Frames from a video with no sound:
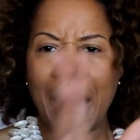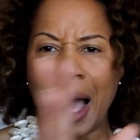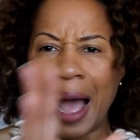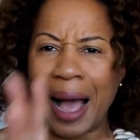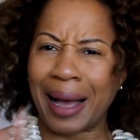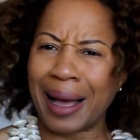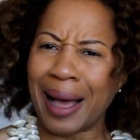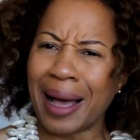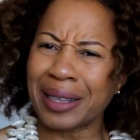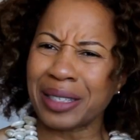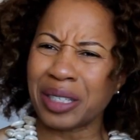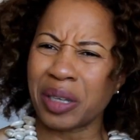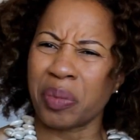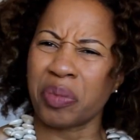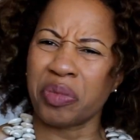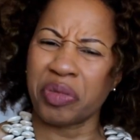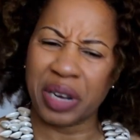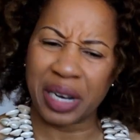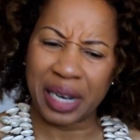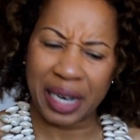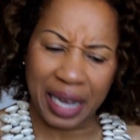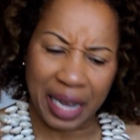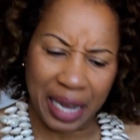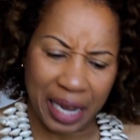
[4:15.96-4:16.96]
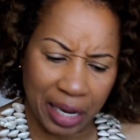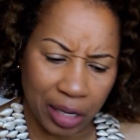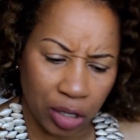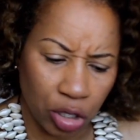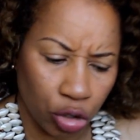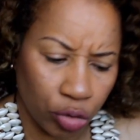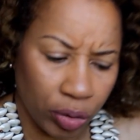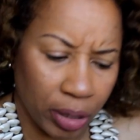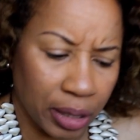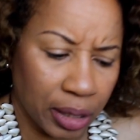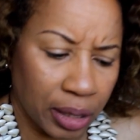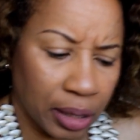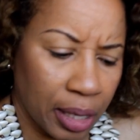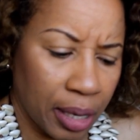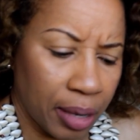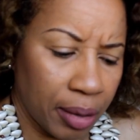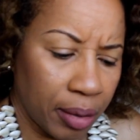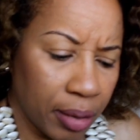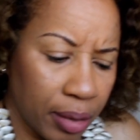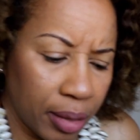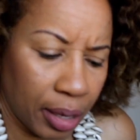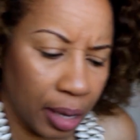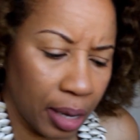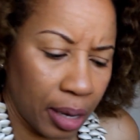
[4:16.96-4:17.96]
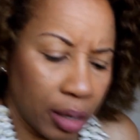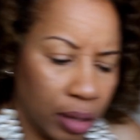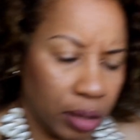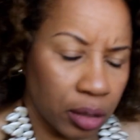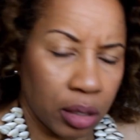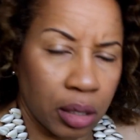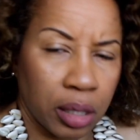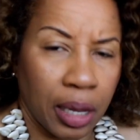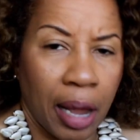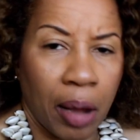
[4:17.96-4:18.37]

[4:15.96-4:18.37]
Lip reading: I got some really interesting things.